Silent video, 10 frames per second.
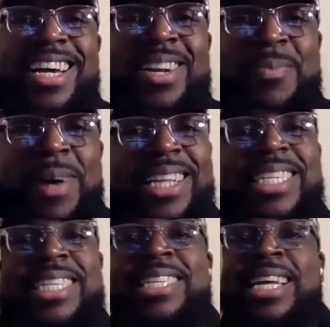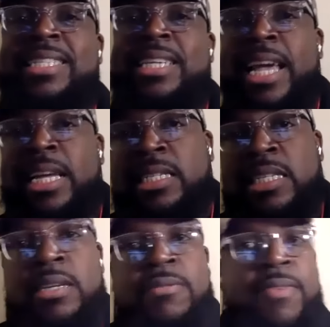uh, the politics of
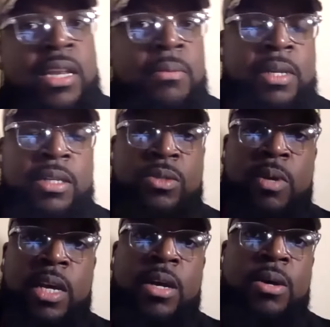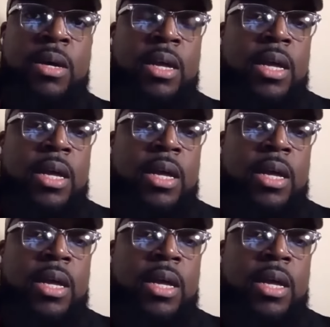education and development as well